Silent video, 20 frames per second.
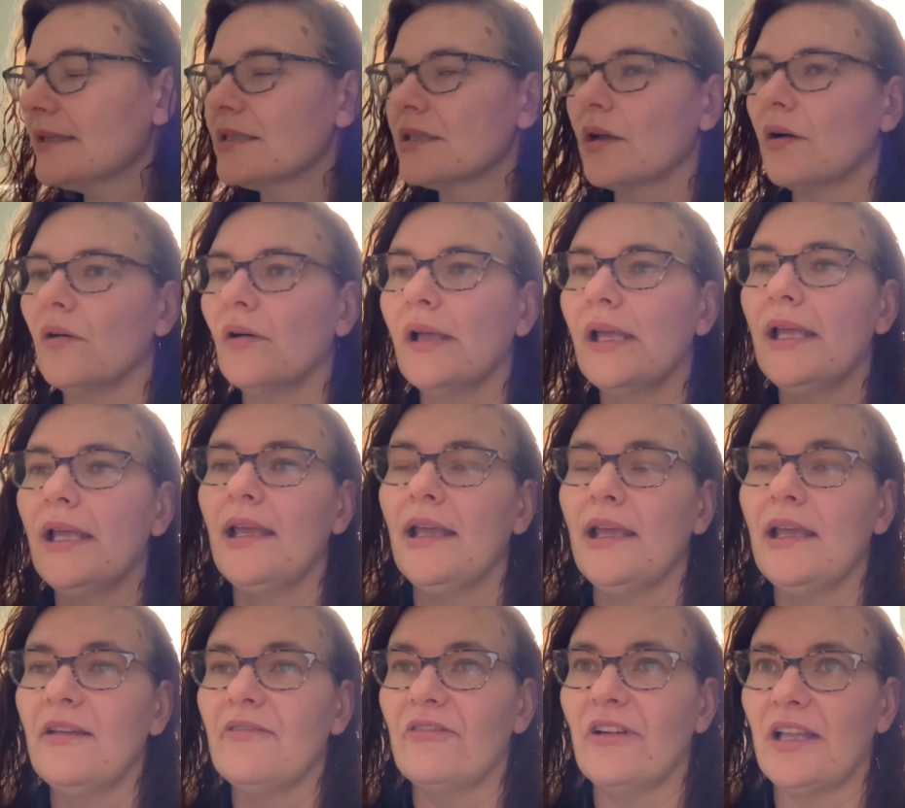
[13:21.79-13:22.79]
So
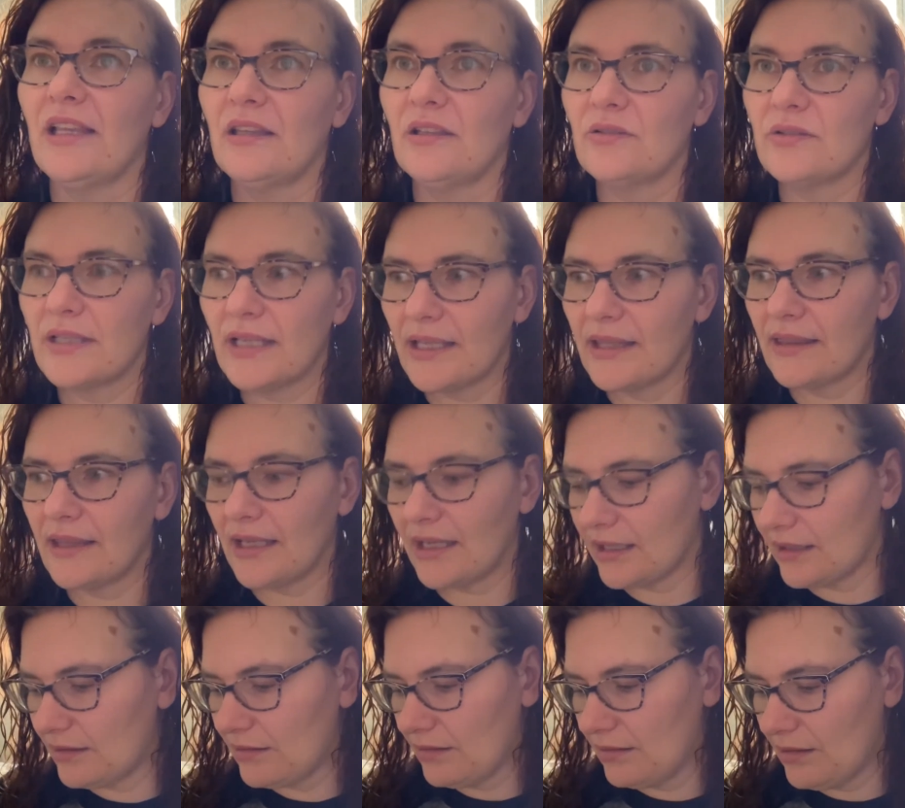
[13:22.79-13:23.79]
if I lose it,
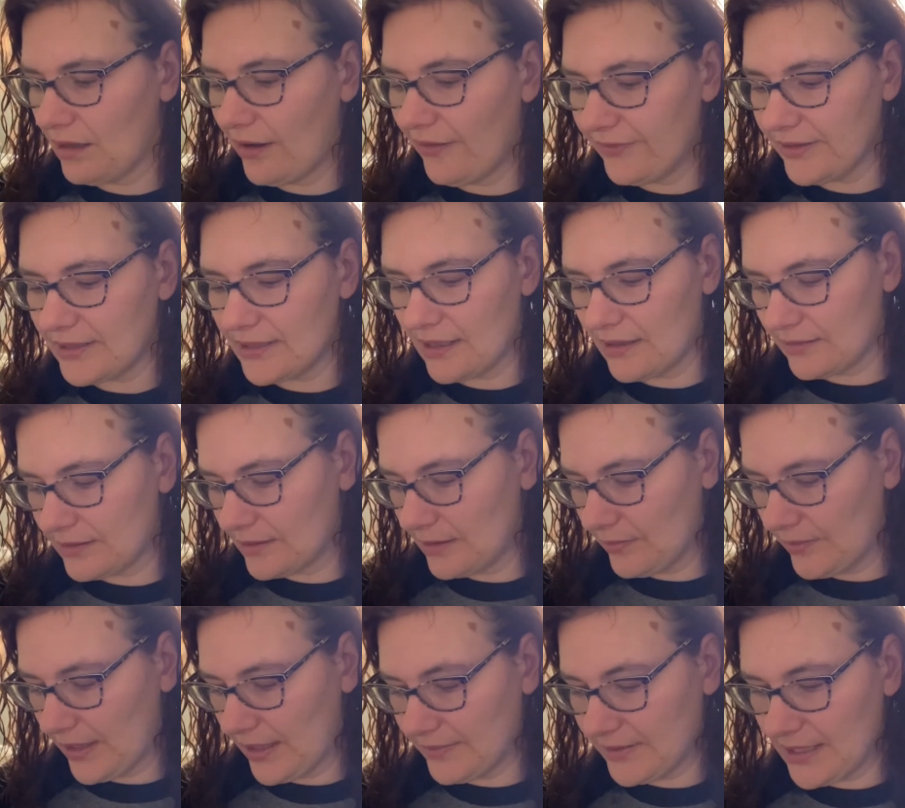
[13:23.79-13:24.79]
then obviously I'll still
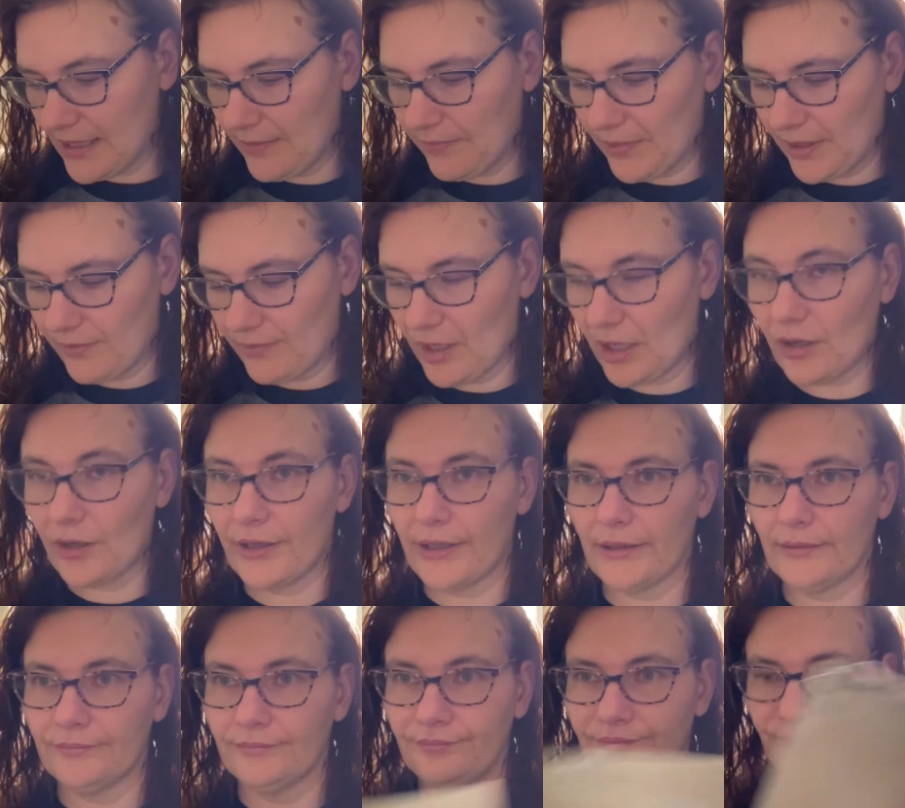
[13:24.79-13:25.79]
be upset, but I'm not going
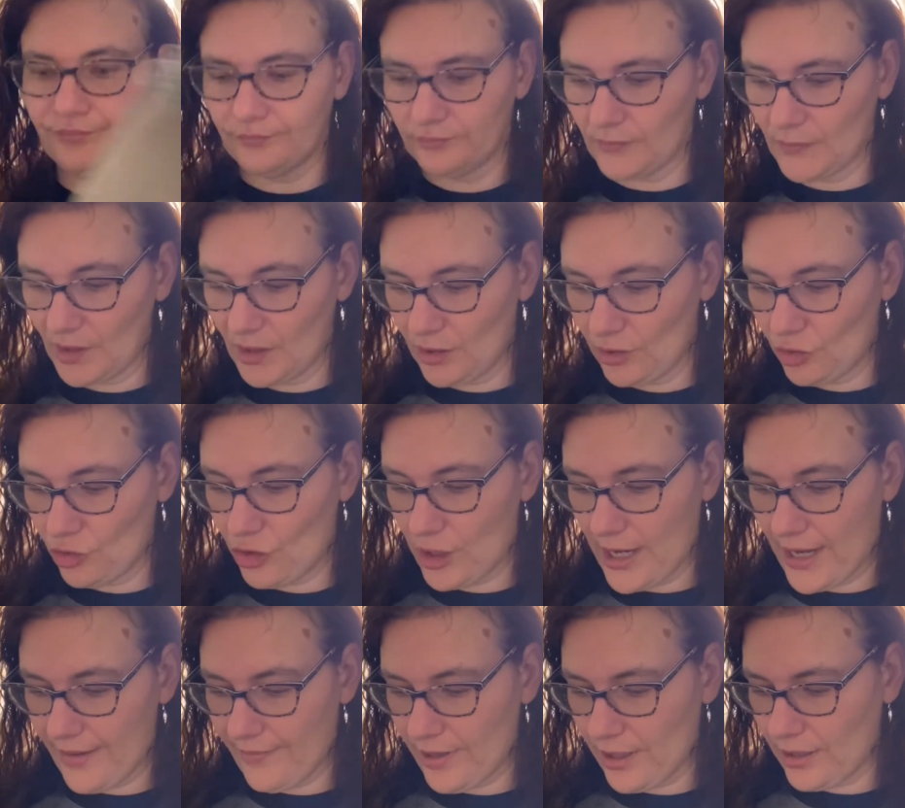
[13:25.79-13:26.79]
to
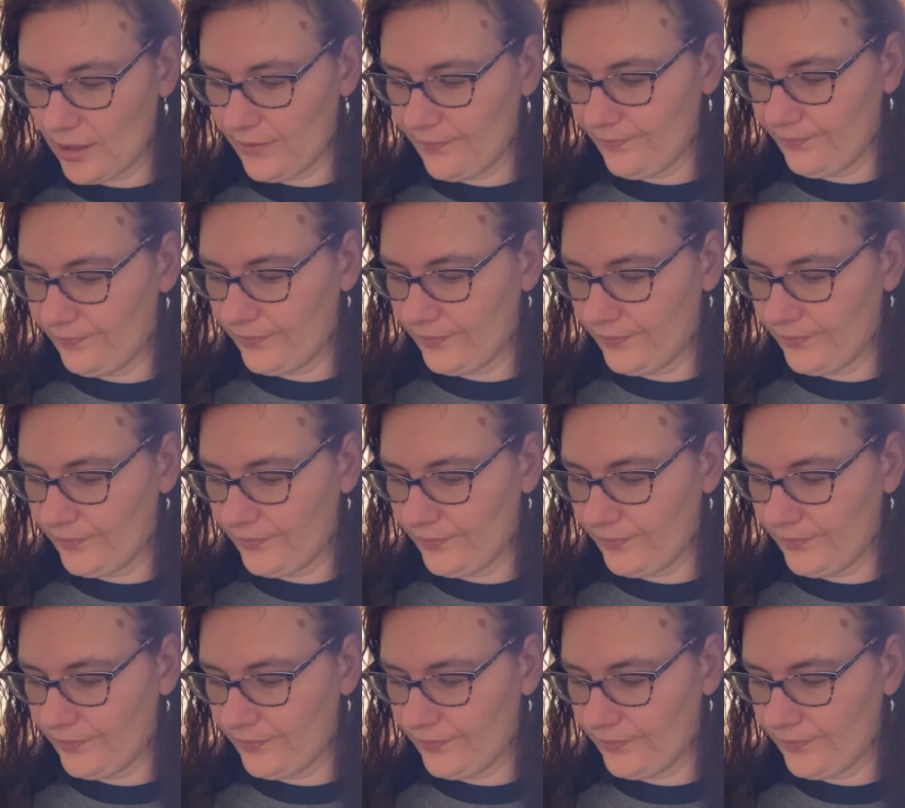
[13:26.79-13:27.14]
cry about it.